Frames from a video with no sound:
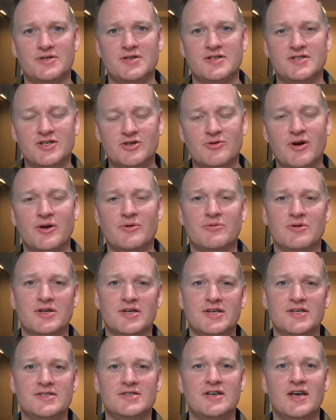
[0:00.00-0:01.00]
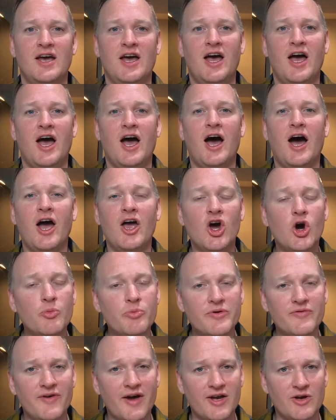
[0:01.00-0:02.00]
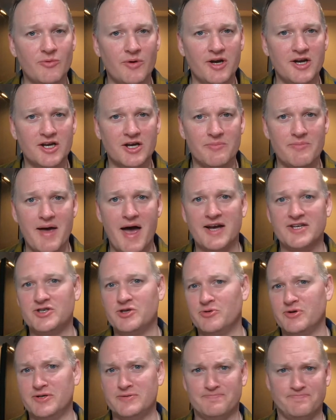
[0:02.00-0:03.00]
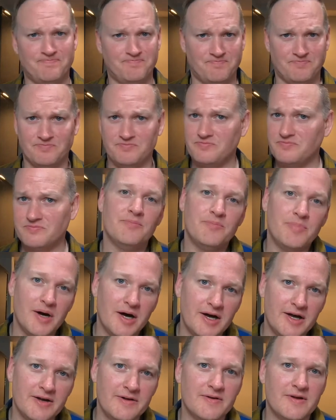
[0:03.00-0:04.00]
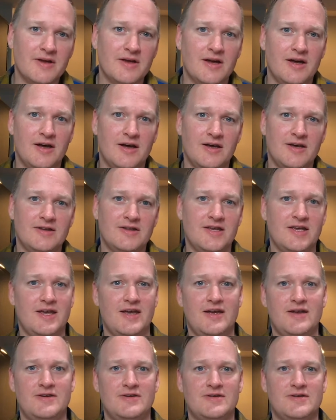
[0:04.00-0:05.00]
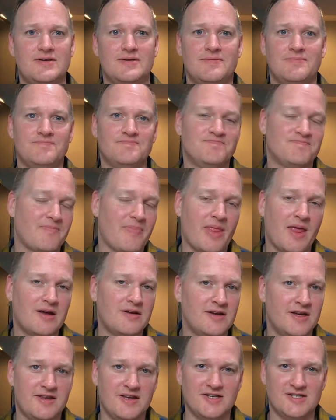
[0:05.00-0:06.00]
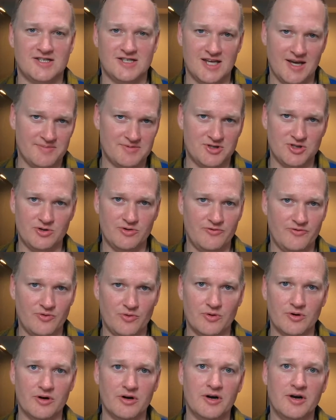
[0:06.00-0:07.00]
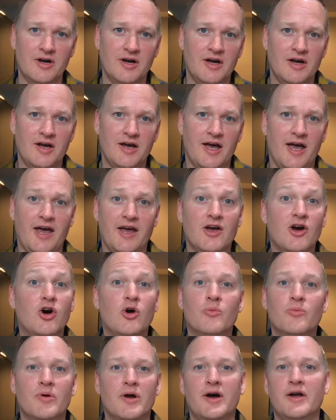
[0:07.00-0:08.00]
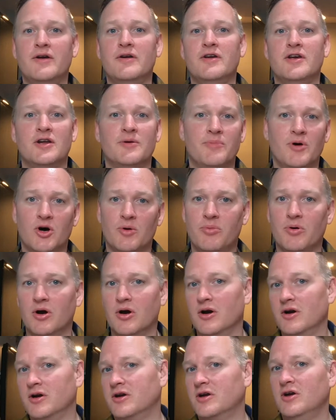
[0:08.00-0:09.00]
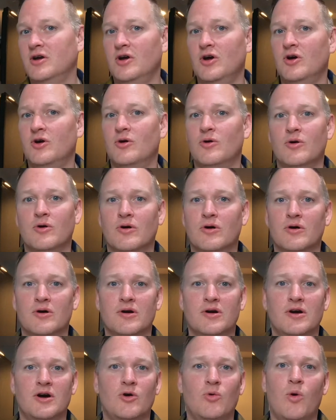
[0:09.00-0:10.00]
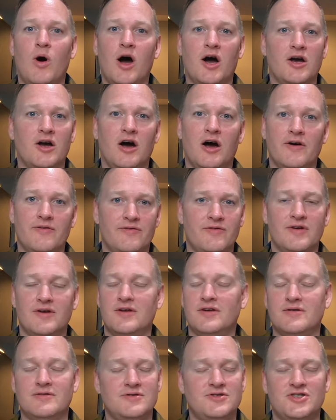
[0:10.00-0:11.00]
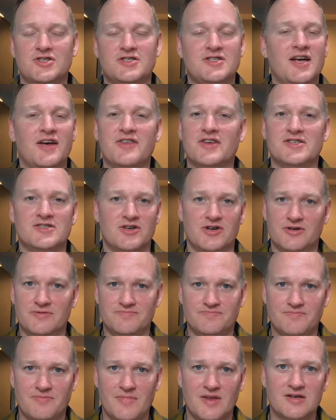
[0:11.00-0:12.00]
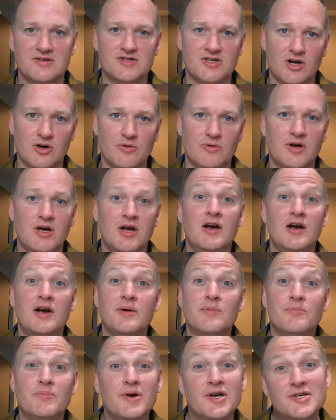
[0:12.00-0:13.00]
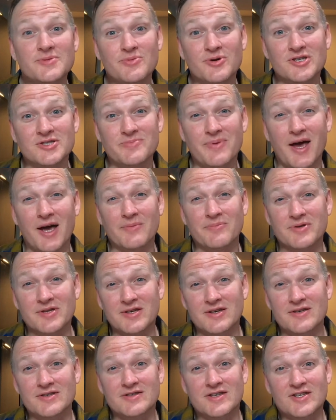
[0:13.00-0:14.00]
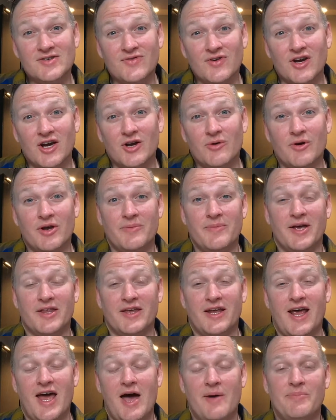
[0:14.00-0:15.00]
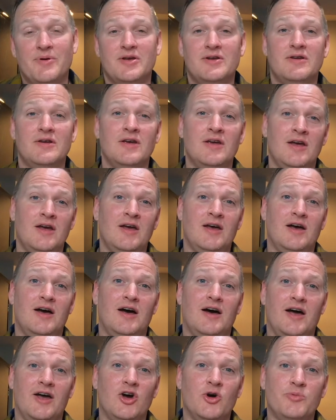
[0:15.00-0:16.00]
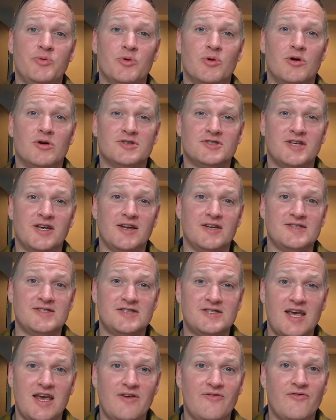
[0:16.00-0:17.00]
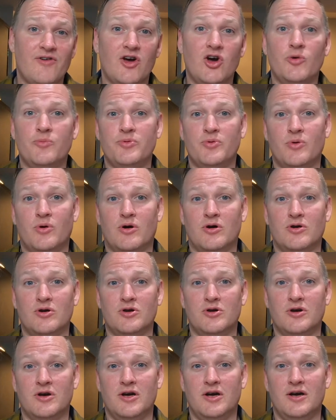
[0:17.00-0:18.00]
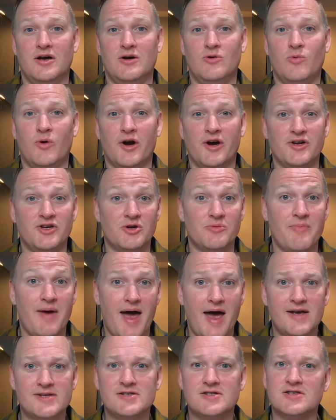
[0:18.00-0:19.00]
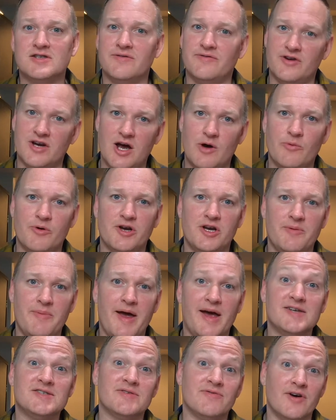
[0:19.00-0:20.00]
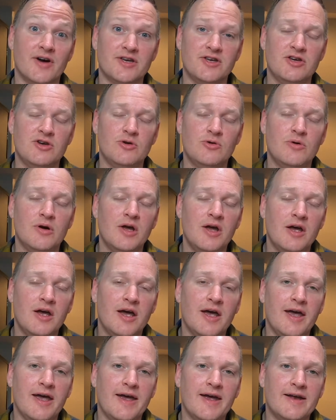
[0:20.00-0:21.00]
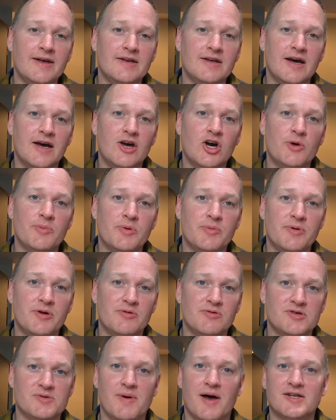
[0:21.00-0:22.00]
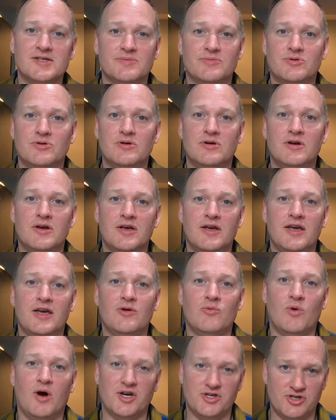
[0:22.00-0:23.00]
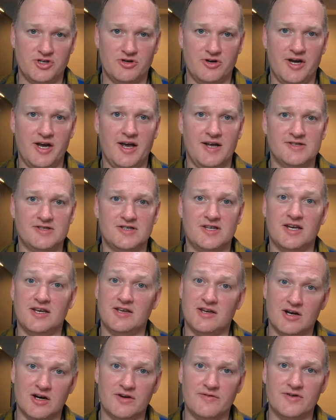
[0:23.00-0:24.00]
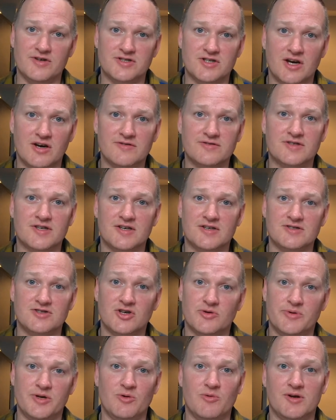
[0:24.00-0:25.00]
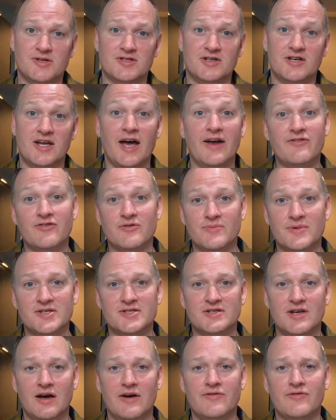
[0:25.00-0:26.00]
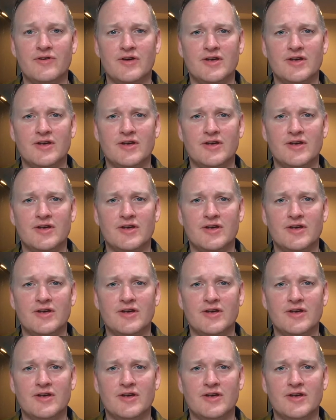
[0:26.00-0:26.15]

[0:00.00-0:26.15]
It's a great release. I hope we find a way to come back to it. But in the end, nothing's a substitute for a home run in a ballpark or a walk-off. Just nothing's good. So bring sports back, please. Let's figure out a way to make that happen. I hope you all are staying safe. I hope you all are wearing your masks. If you're not wearing your mask, fuck you. And I hope you're being responsible and washing your hands and taking care of yourselves, because nobody wants to die from this stuff.